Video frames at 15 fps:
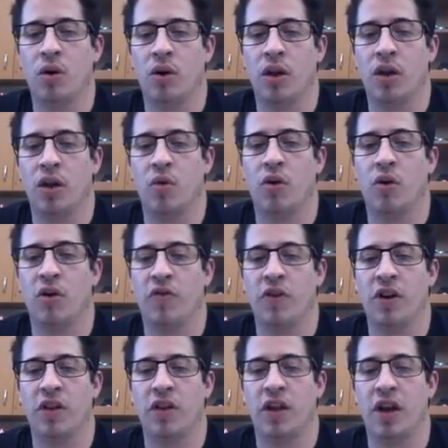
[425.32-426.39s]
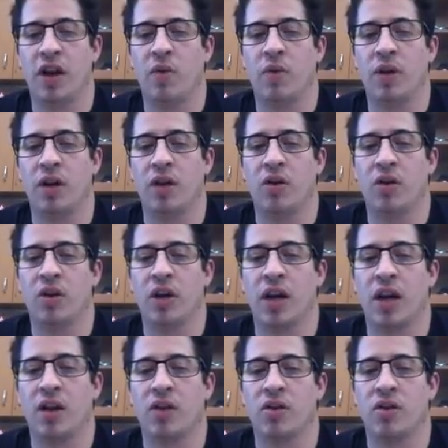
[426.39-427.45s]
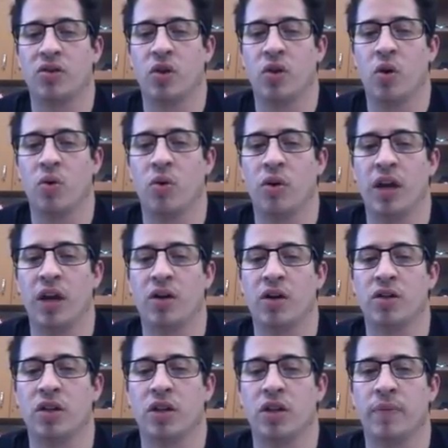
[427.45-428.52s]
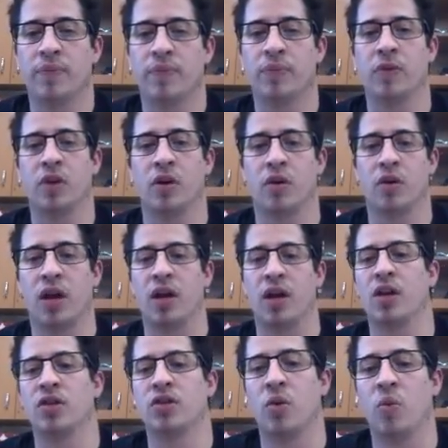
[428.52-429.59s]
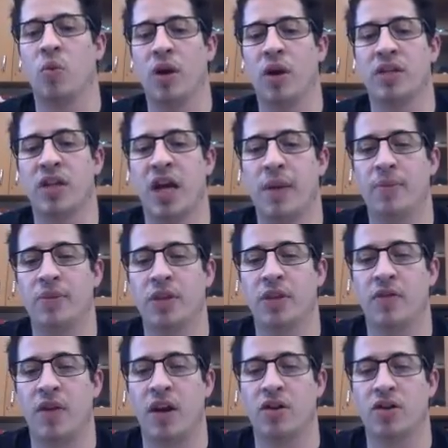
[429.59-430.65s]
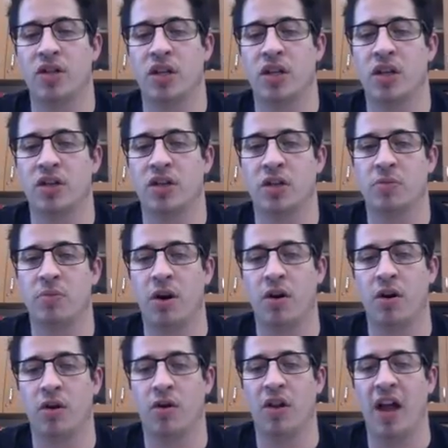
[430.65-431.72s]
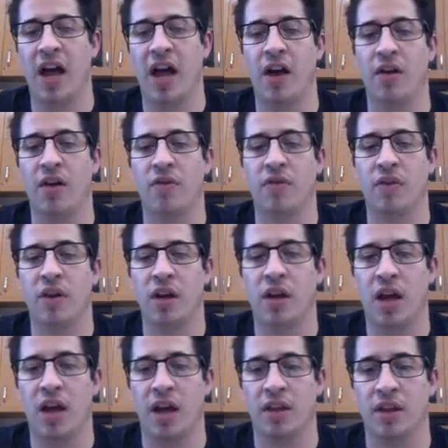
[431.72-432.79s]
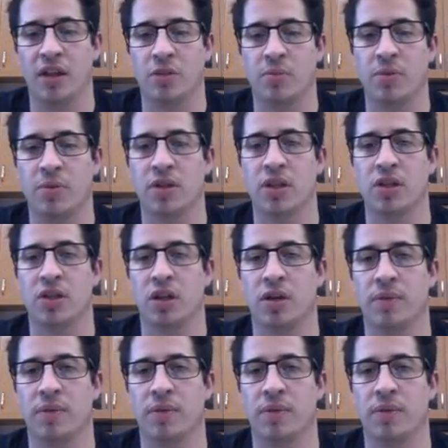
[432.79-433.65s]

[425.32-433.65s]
in order to figure that out, we need to look at the total energy. Okay, and so what types of energy does this particle have at this position?